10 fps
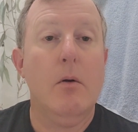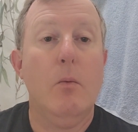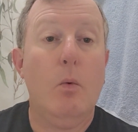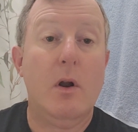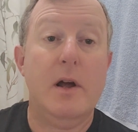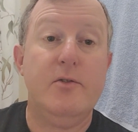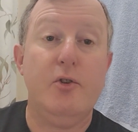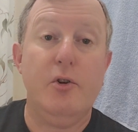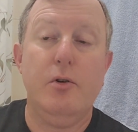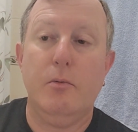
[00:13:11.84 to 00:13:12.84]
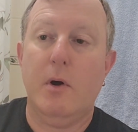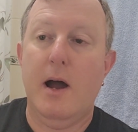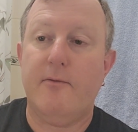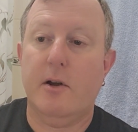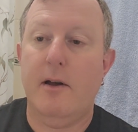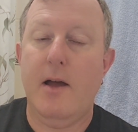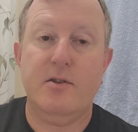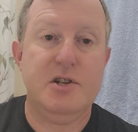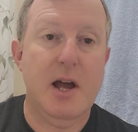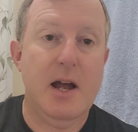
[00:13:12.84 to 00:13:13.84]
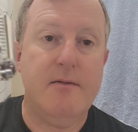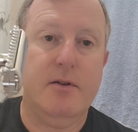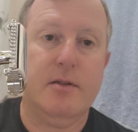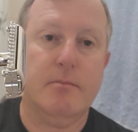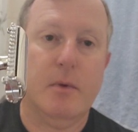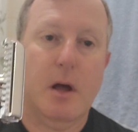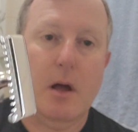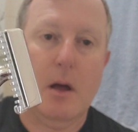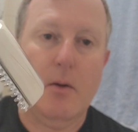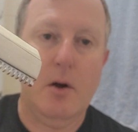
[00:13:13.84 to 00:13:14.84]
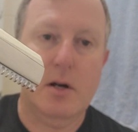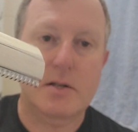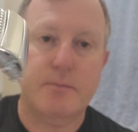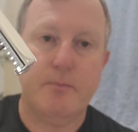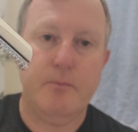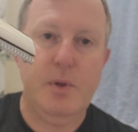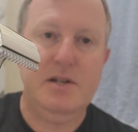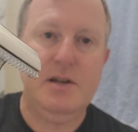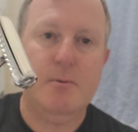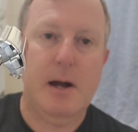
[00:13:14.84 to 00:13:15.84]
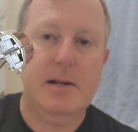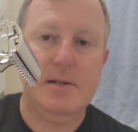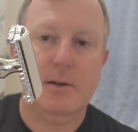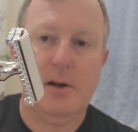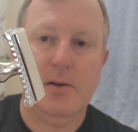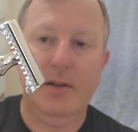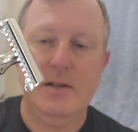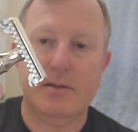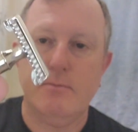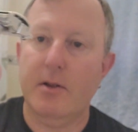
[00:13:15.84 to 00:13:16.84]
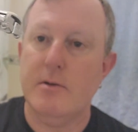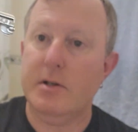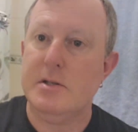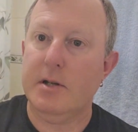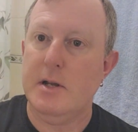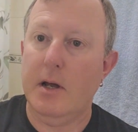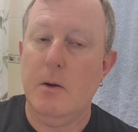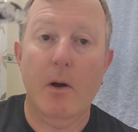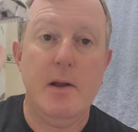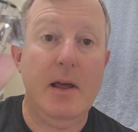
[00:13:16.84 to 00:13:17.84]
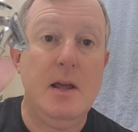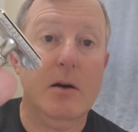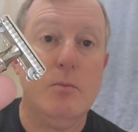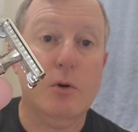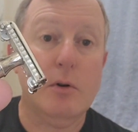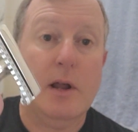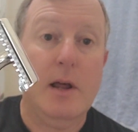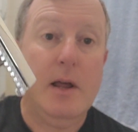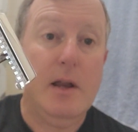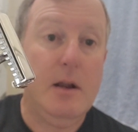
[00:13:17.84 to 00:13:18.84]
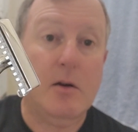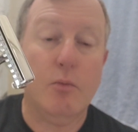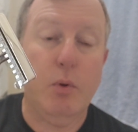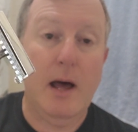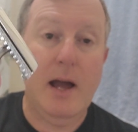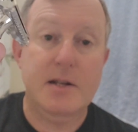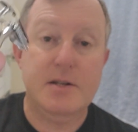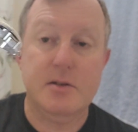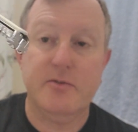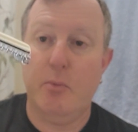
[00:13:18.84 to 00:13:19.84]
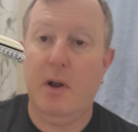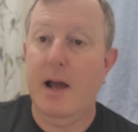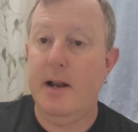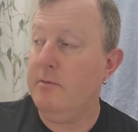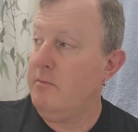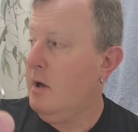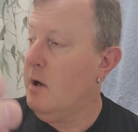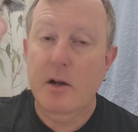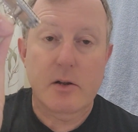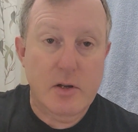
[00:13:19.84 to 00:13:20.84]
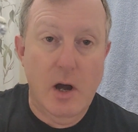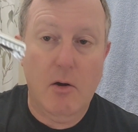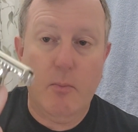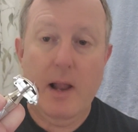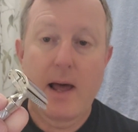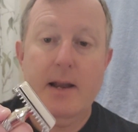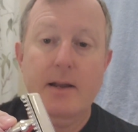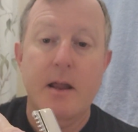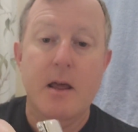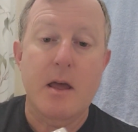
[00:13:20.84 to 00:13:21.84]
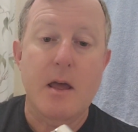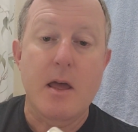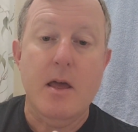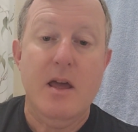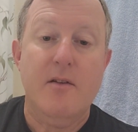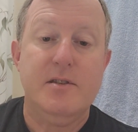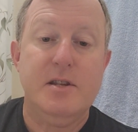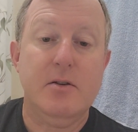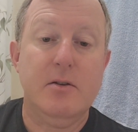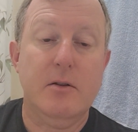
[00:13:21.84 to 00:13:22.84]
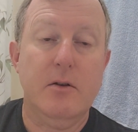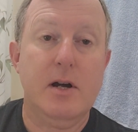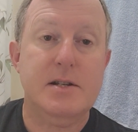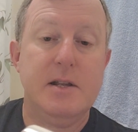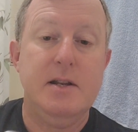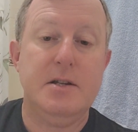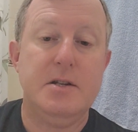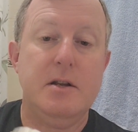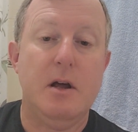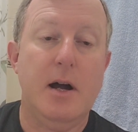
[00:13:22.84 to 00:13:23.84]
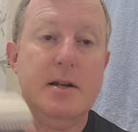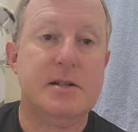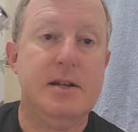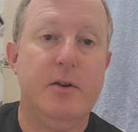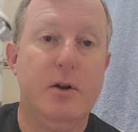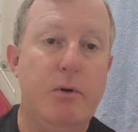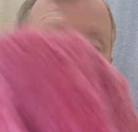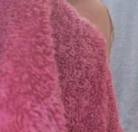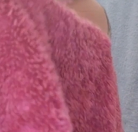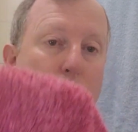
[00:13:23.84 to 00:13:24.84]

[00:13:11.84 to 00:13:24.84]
what I do after I have a shave with a nice minty razor like this, whether it's rhodium or nickel plated, silver plated, gold plated, if it's in nice condition, I just give it a quick wipe